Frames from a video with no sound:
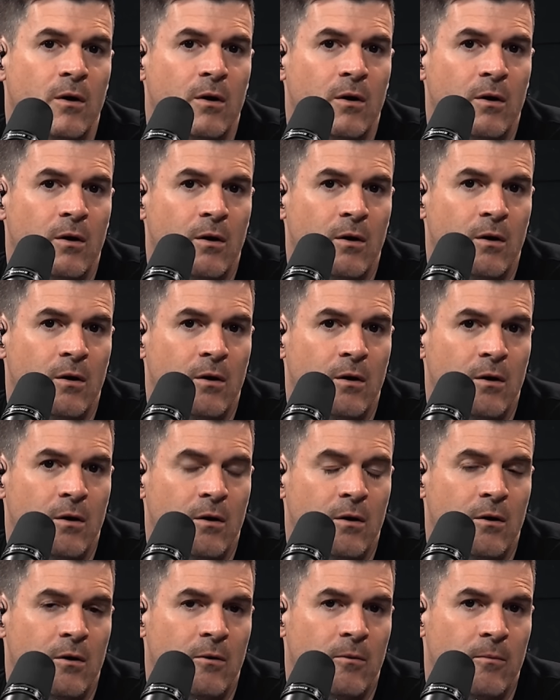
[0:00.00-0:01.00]

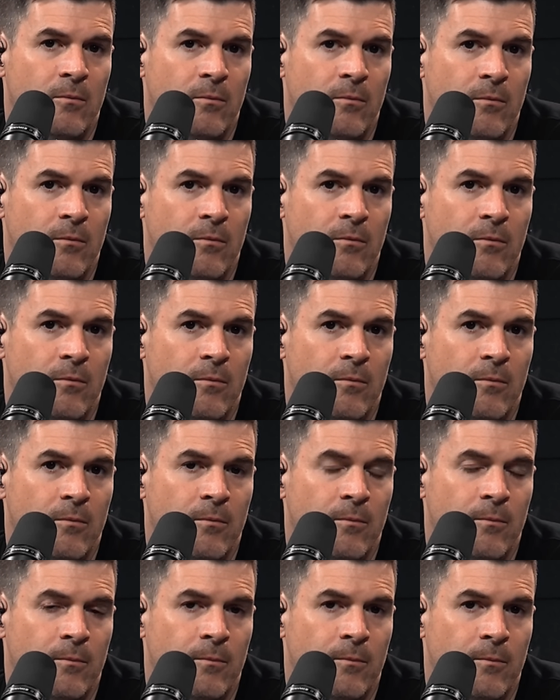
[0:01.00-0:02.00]

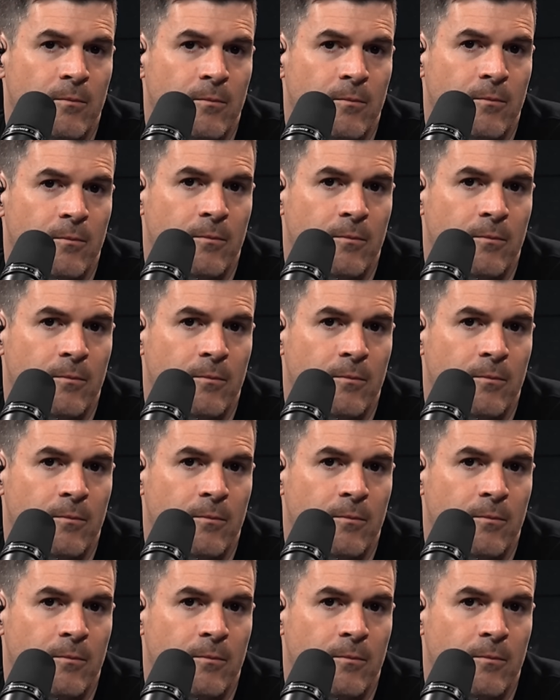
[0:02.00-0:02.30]
Nobody speaks.